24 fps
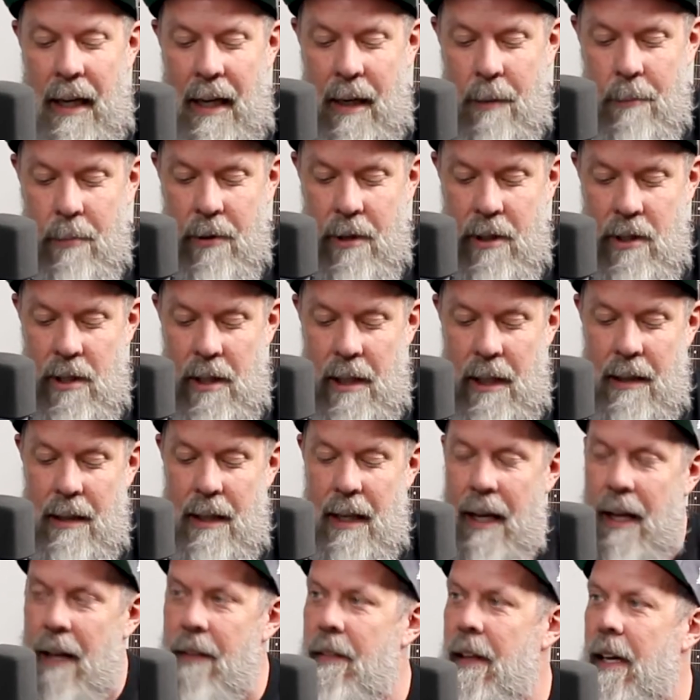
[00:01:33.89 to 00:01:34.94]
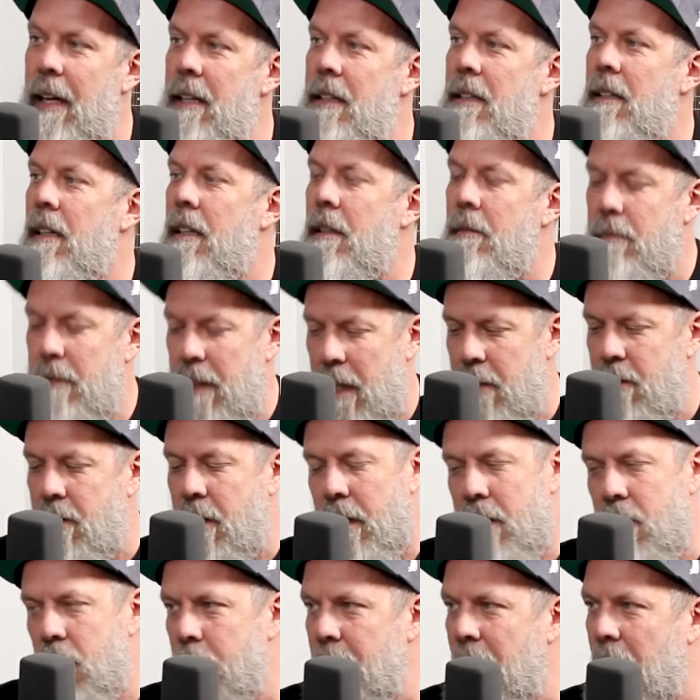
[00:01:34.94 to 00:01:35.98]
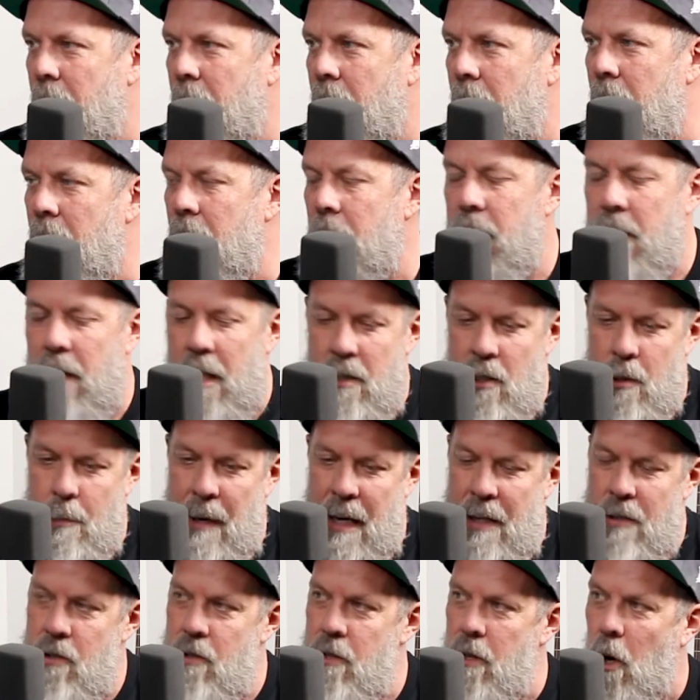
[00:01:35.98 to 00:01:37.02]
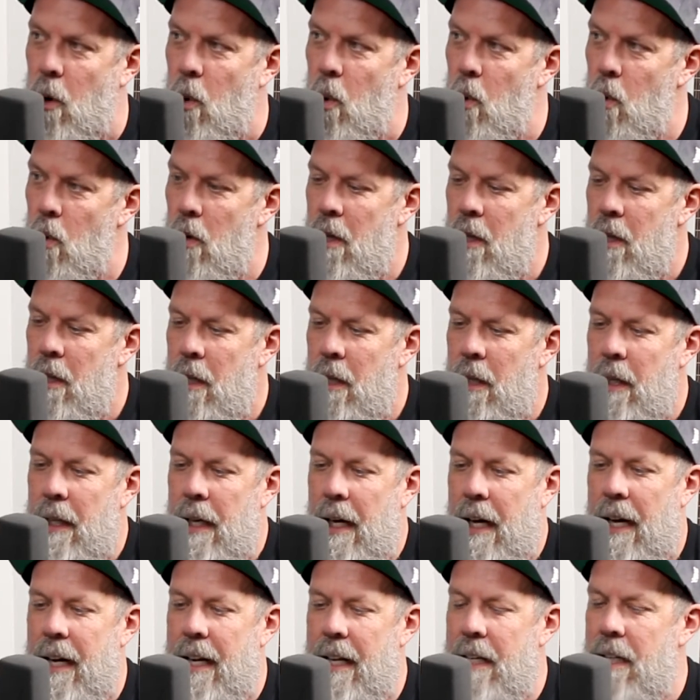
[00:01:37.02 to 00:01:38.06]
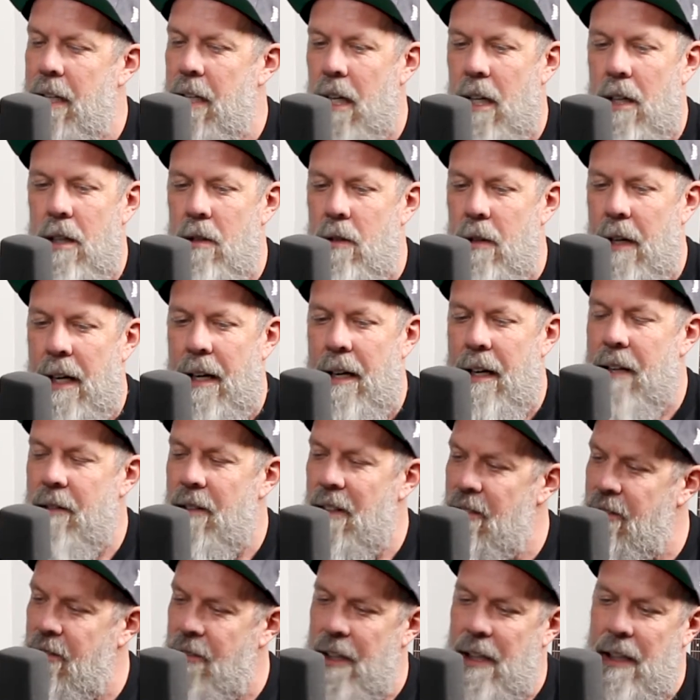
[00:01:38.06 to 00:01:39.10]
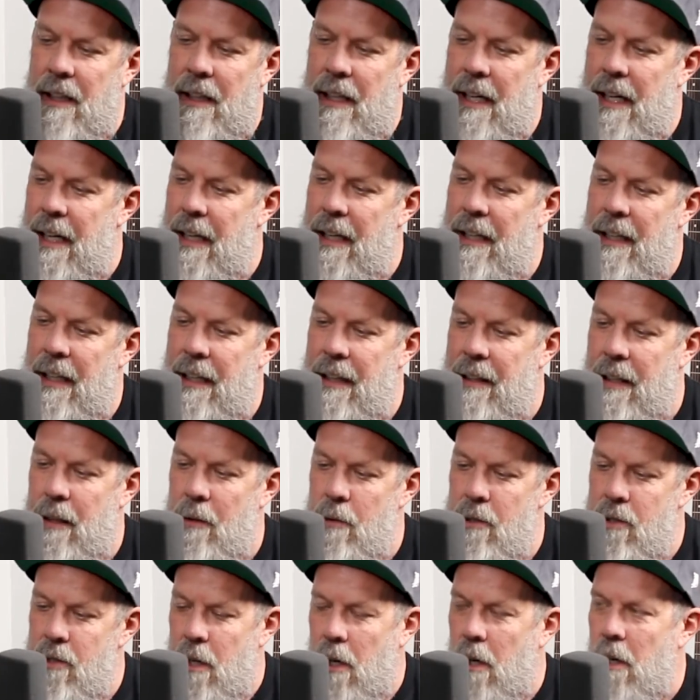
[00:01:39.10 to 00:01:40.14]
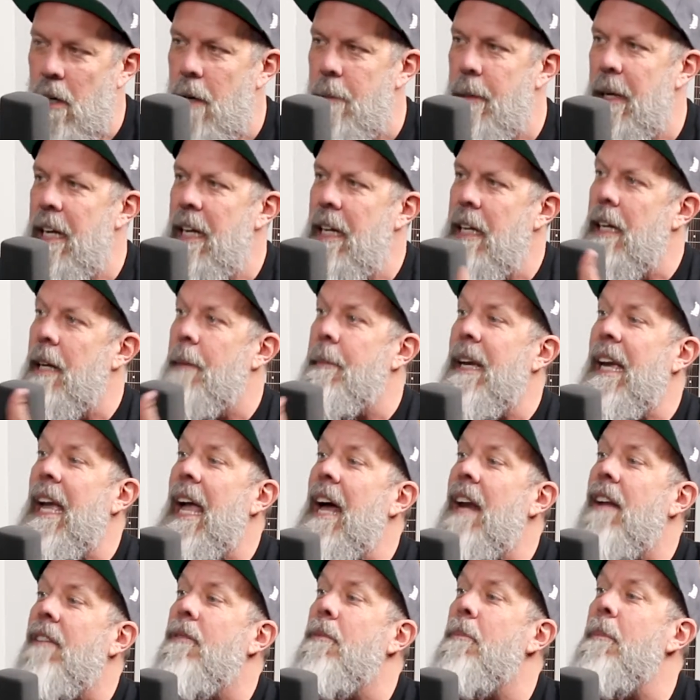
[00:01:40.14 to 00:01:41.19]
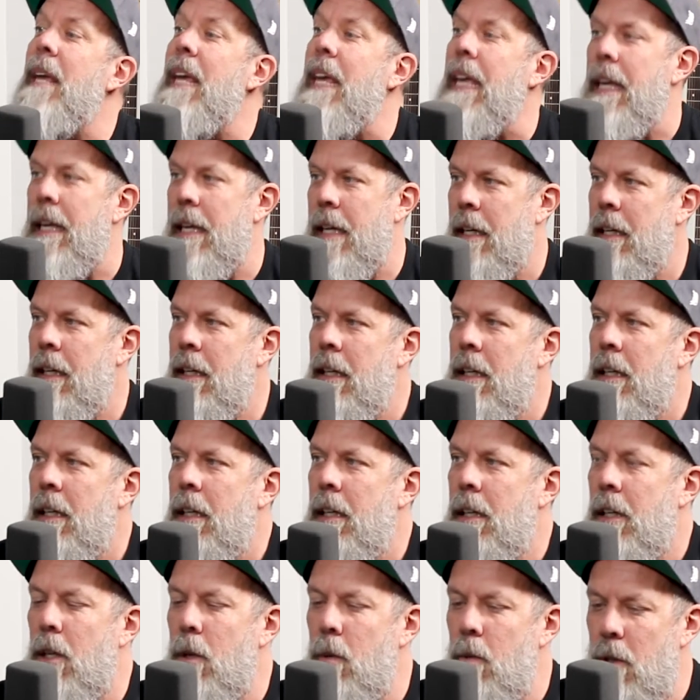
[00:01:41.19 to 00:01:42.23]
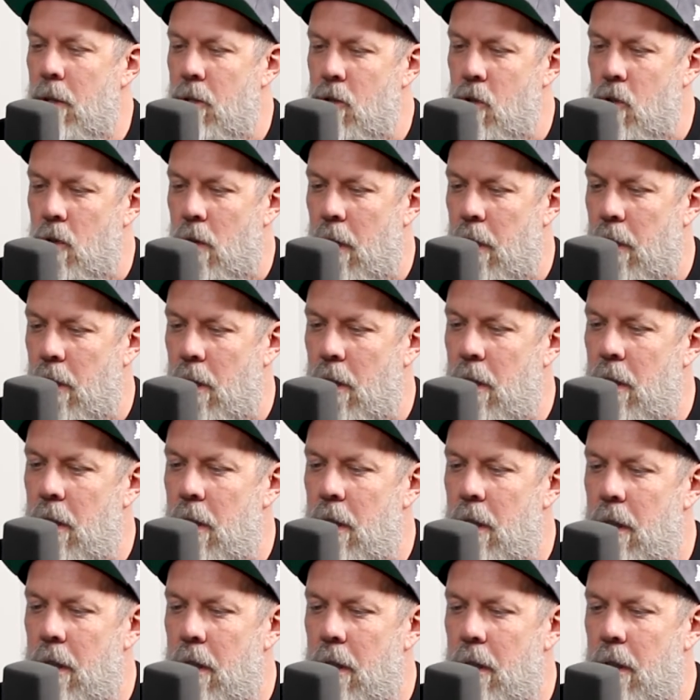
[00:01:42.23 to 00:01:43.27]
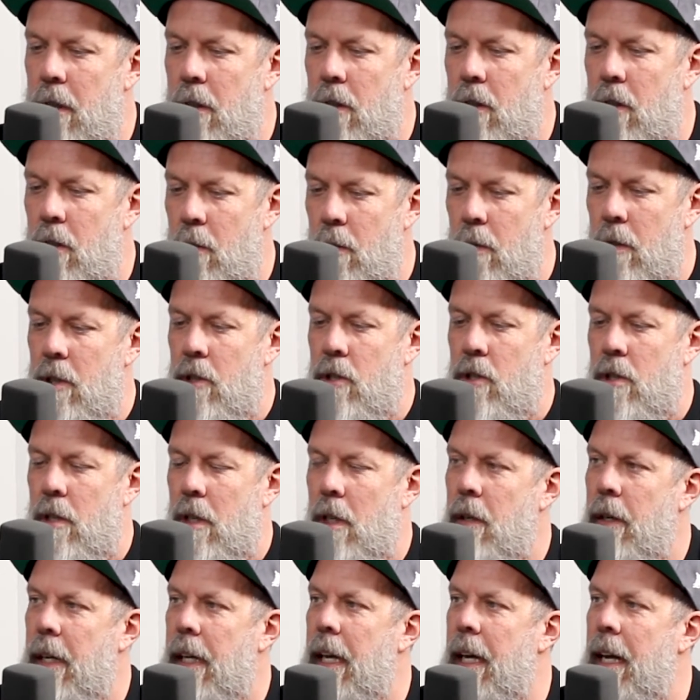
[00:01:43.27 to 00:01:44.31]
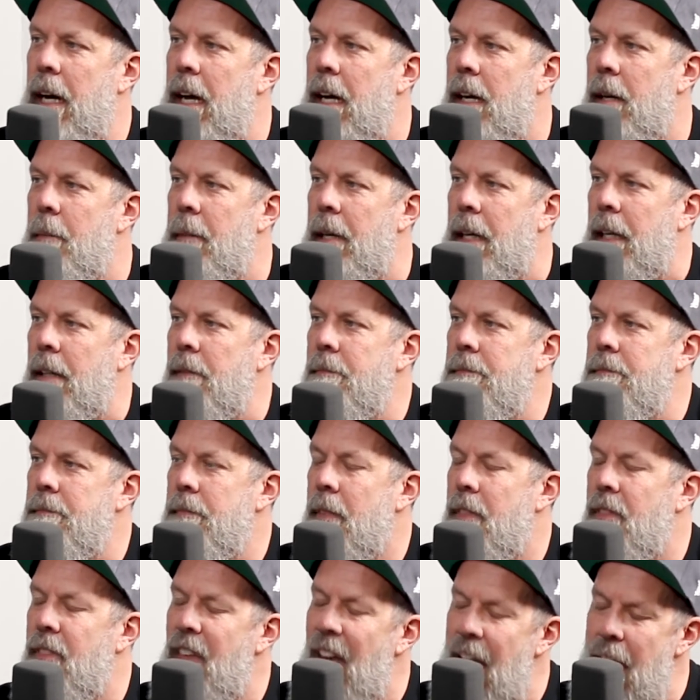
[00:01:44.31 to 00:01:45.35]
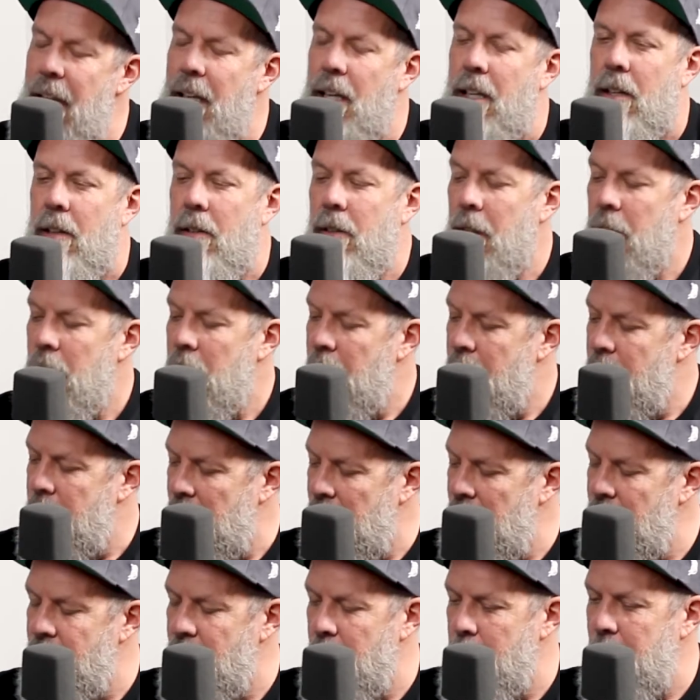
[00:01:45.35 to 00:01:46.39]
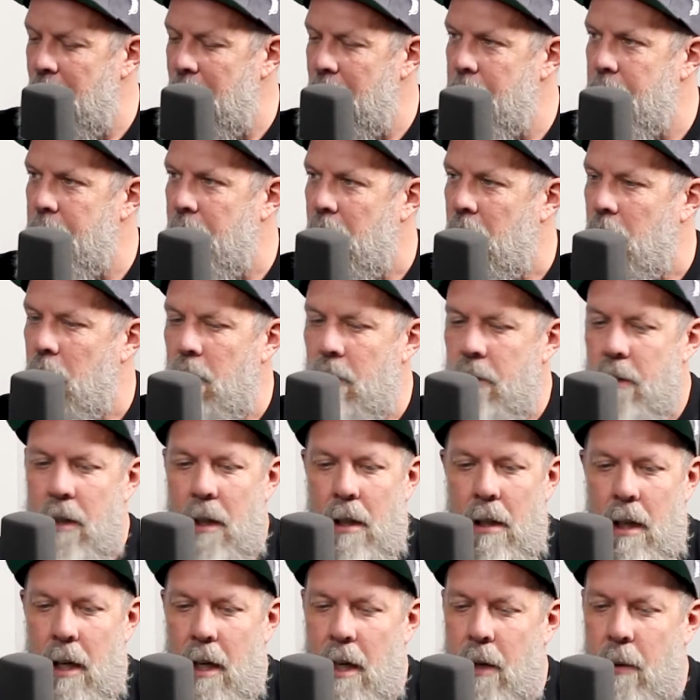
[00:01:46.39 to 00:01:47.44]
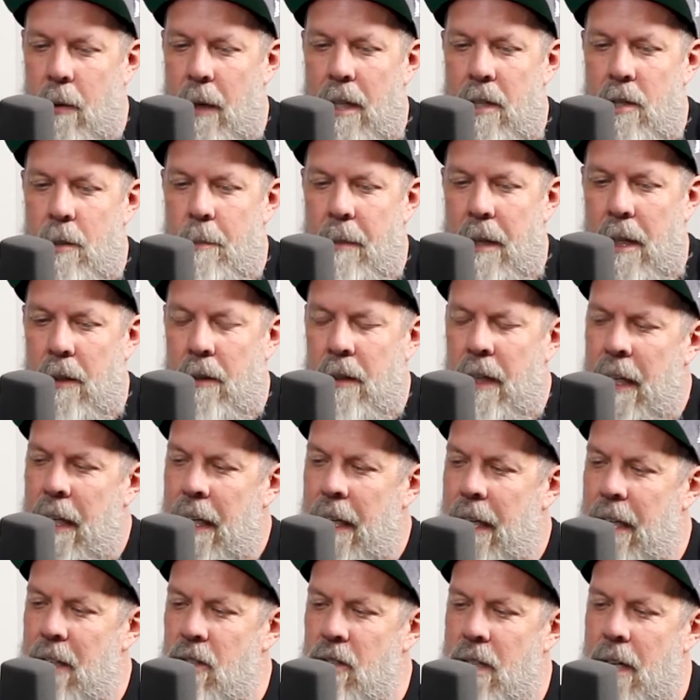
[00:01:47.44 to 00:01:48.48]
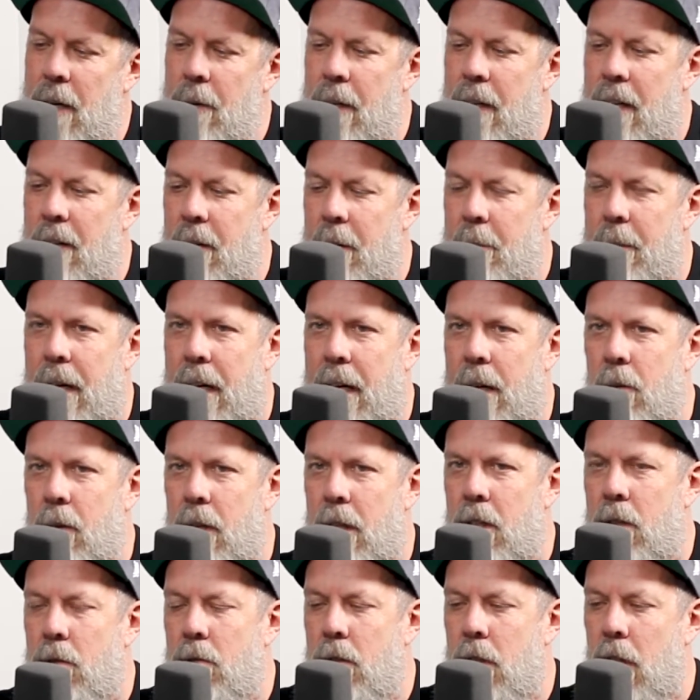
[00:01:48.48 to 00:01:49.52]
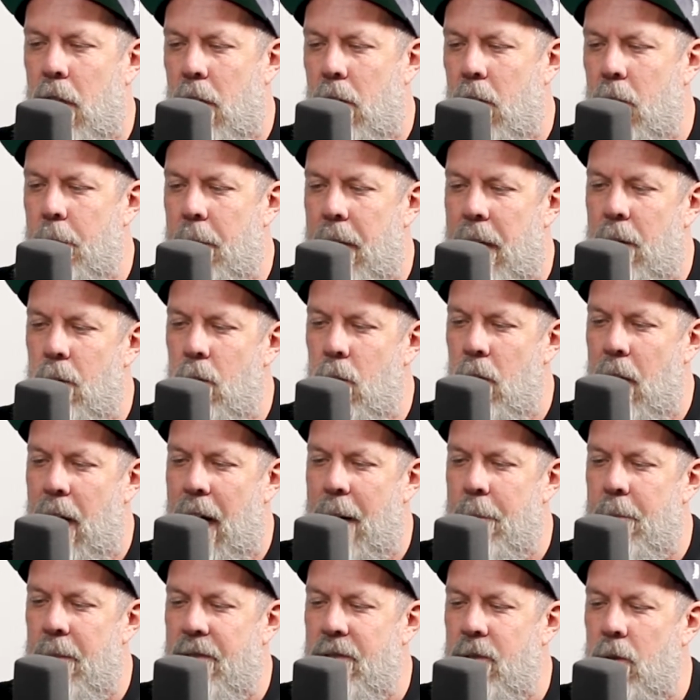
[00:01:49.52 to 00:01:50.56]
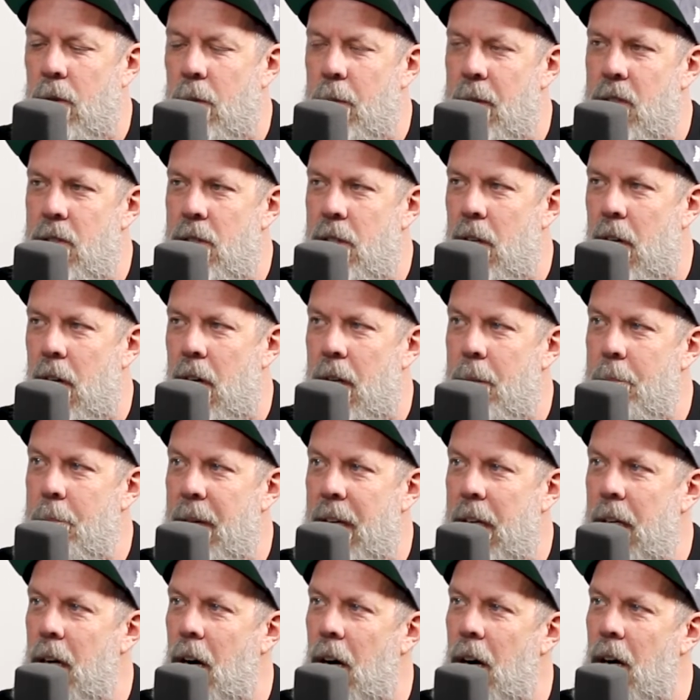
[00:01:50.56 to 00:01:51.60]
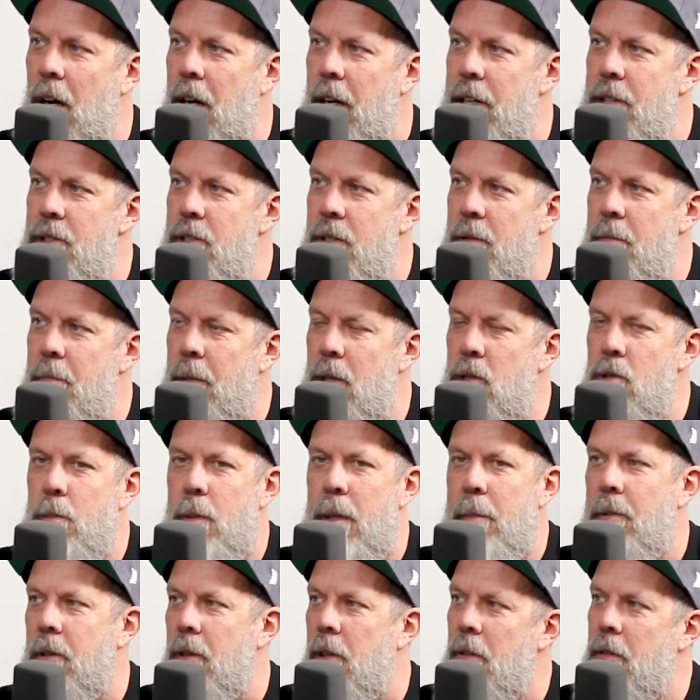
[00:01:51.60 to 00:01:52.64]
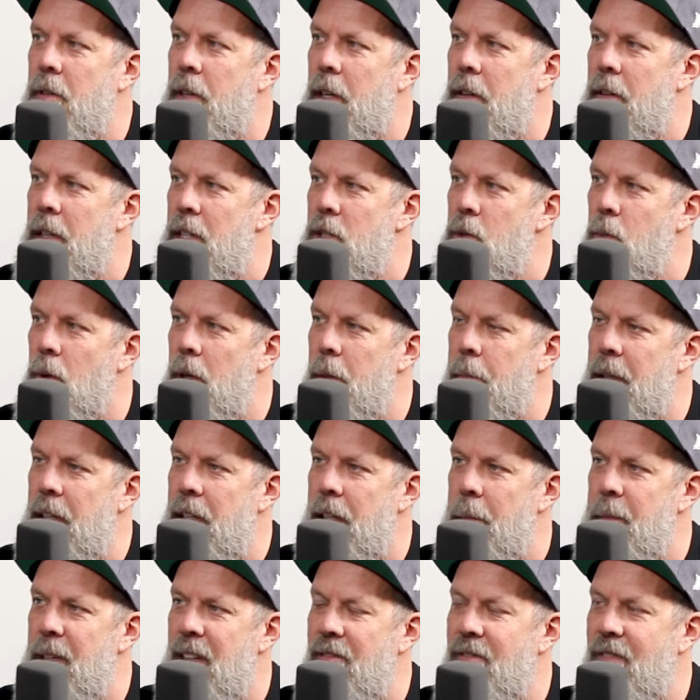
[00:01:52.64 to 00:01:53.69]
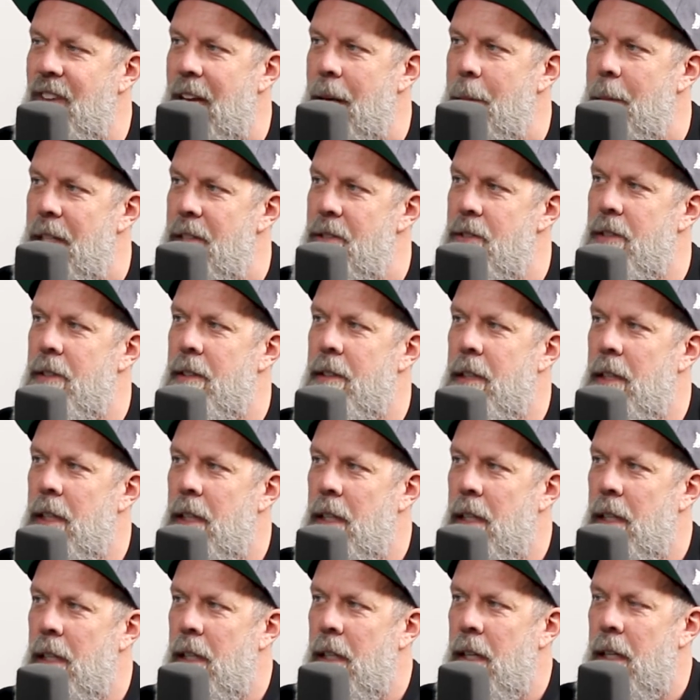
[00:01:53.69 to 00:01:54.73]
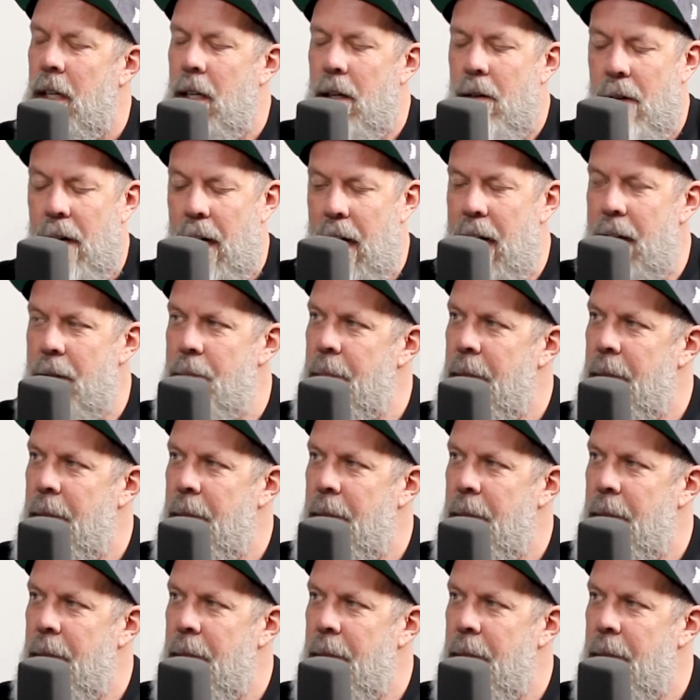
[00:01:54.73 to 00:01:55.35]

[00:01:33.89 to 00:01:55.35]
I appreciate that. That touched my heart, touched my soul. I didn't know. I even felt like there was harmony coming out of me. You were drawing it out of me. Thank you. Thank you for being bold. You're always bold. And share with everybody what you told me right before we started, because most people don't know this. We're becoming famous, right?